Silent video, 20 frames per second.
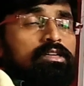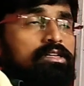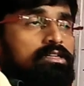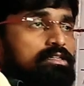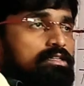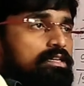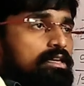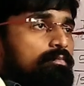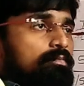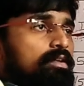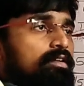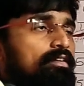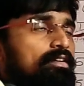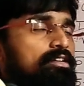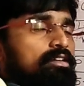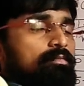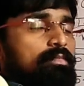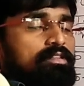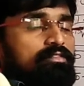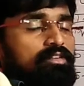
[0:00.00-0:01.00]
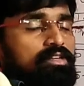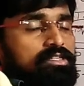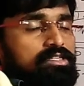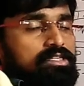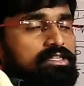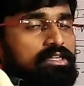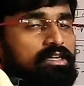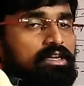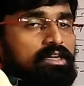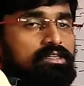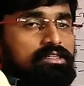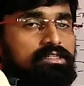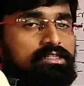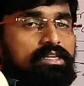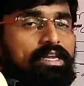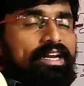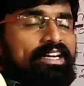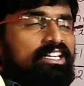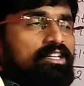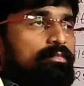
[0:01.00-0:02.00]
Step deviation method, first
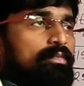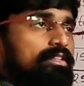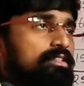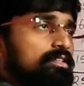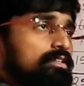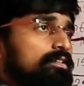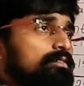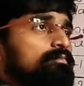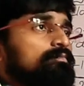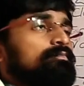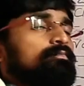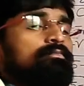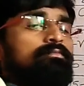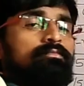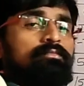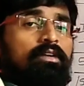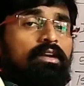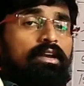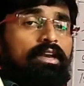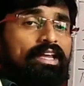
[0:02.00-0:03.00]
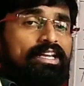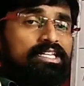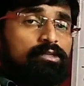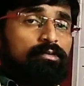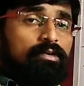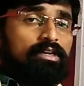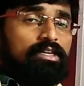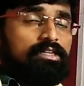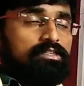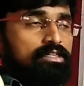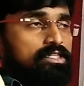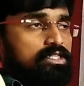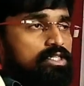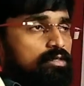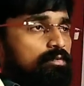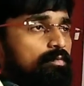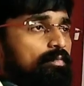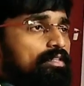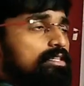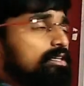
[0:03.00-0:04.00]
direct method, next one is
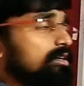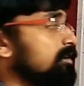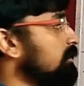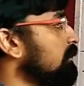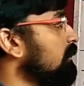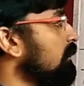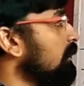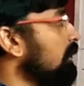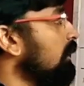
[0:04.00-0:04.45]
assumed method,